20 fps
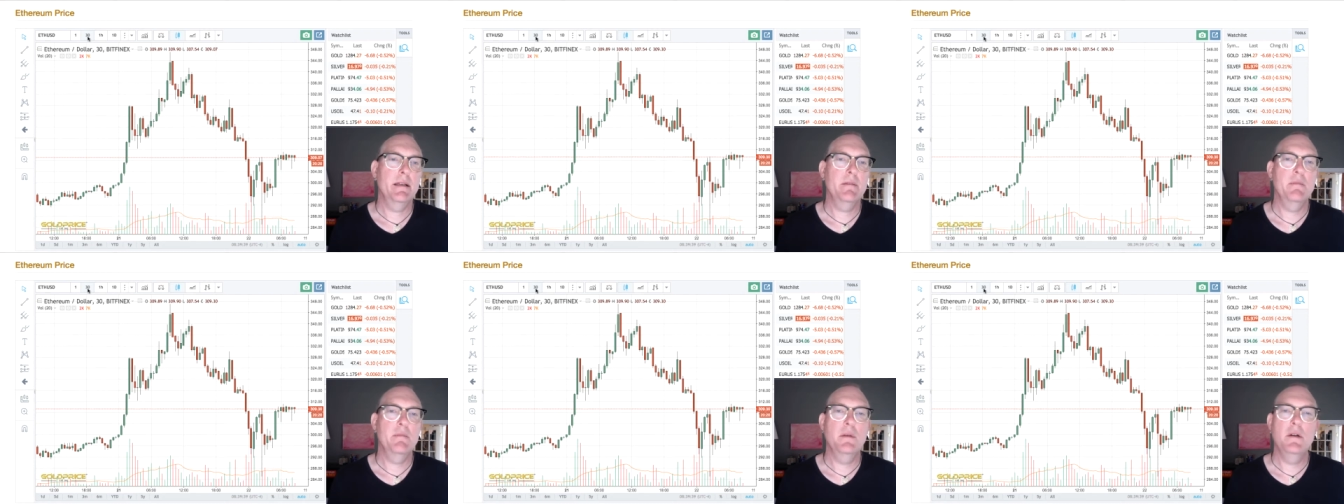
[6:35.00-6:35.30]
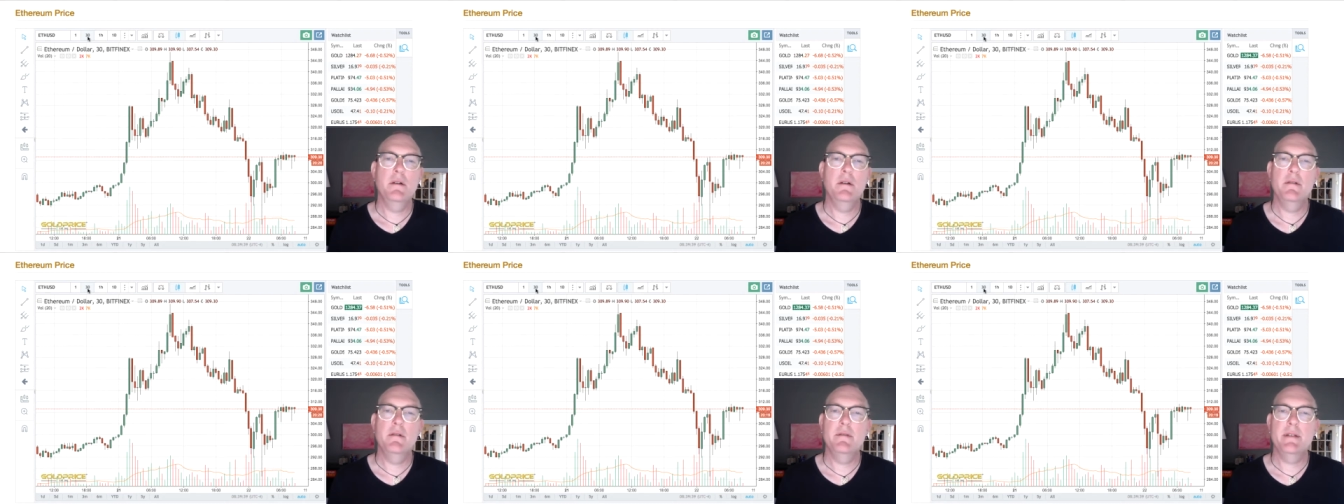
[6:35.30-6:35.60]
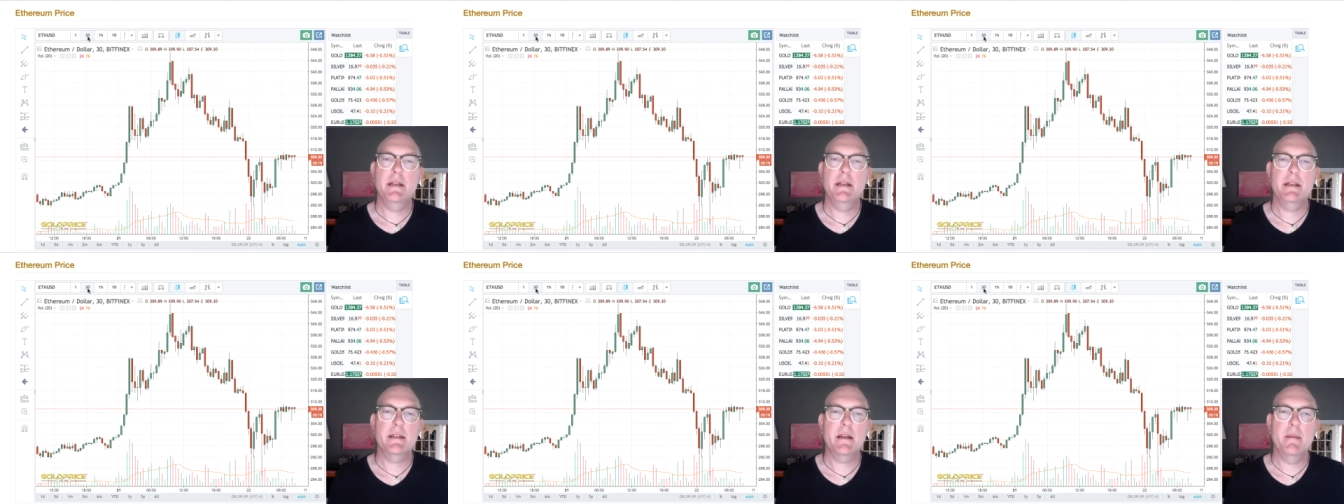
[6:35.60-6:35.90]
moved,
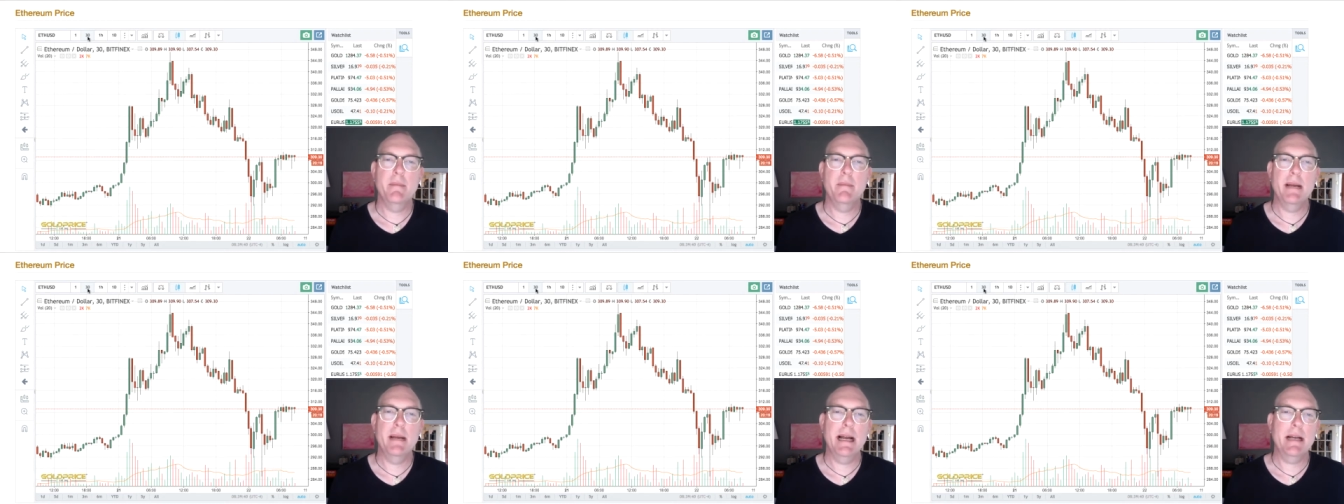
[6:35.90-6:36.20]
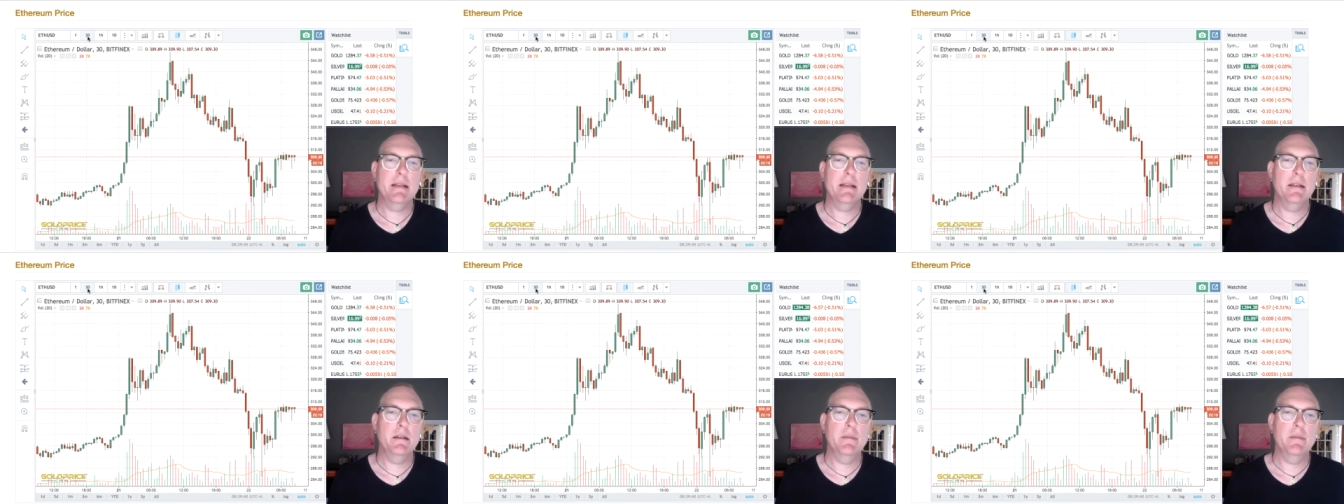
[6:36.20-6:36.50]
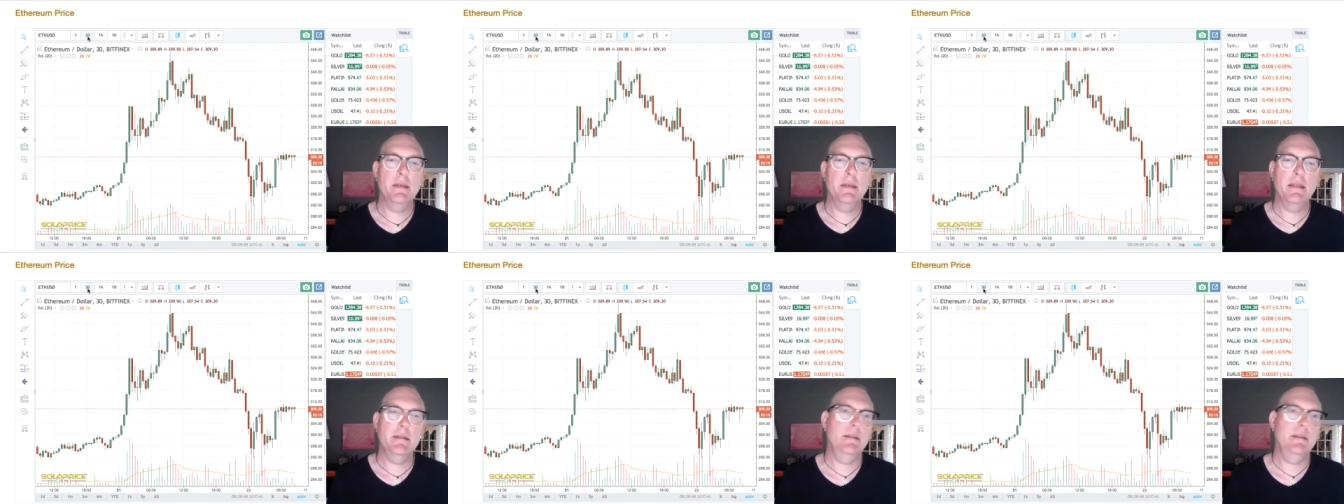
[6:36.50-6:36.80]
it has come back a little
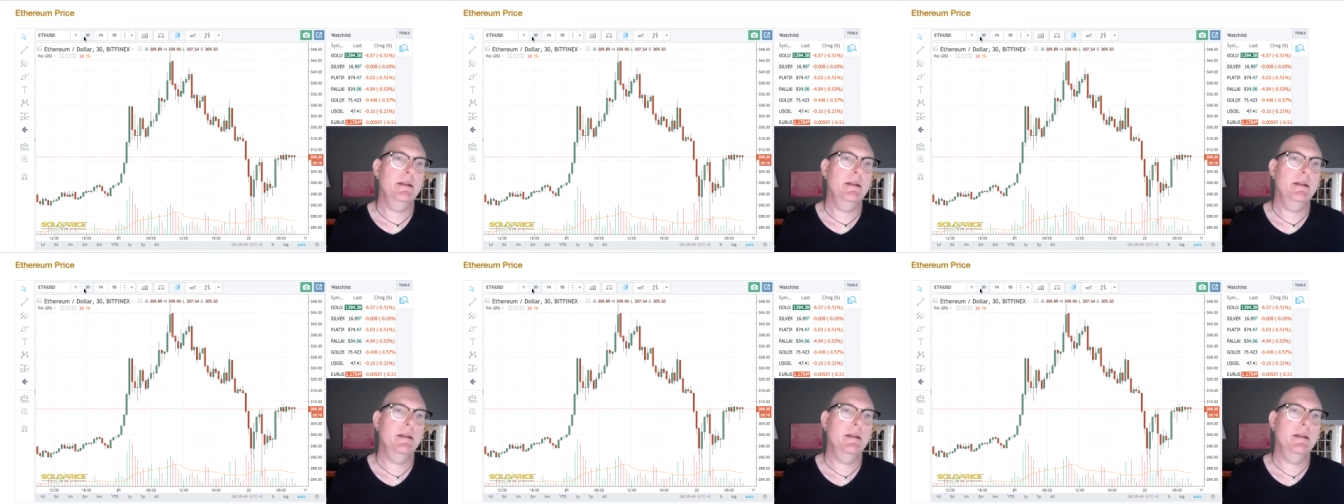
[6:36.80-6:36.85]
bit.